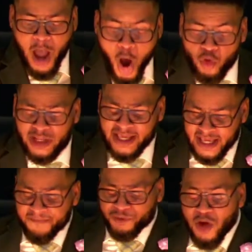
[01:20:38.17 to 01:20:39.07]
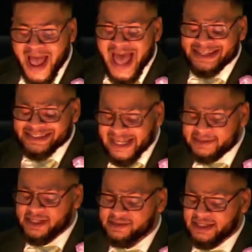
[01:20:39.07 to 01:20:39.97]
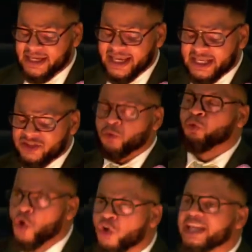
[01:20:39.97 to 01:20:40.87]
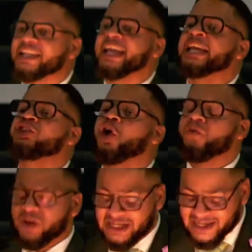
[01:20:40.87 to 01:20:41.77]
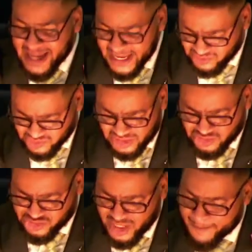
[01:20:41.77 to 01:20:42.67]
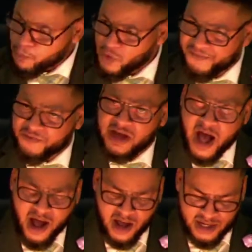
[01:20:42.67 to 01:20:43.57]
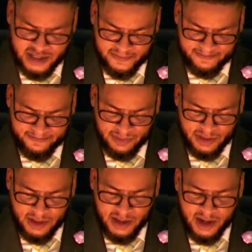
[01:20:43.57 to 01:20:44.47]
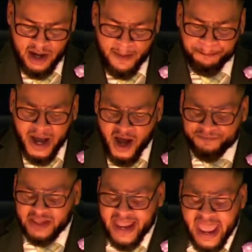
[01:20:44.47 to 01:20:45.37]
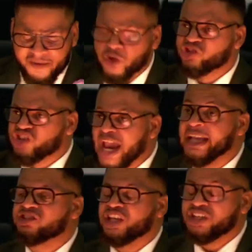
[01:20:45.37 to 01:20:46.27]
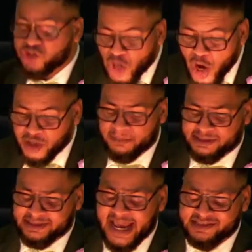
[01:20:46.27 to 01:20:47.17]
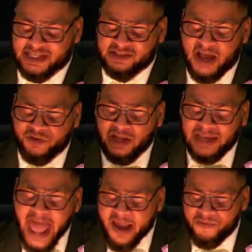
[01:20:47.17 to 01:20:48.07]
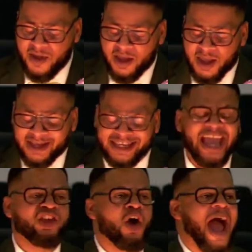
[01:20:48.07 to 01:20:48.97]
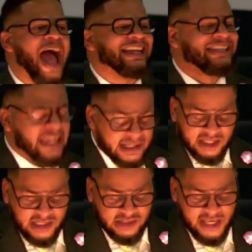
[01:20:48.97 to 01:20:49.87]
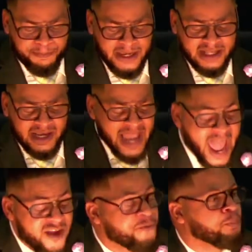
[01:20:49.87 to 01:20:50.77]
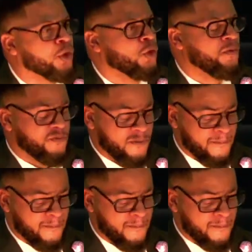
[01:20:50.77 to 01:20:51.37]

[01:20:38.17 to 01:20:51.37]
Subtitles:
Only if your identity is rooted in your relationship with God, above the ever-changing circumstances of your life, can your identity be life-proof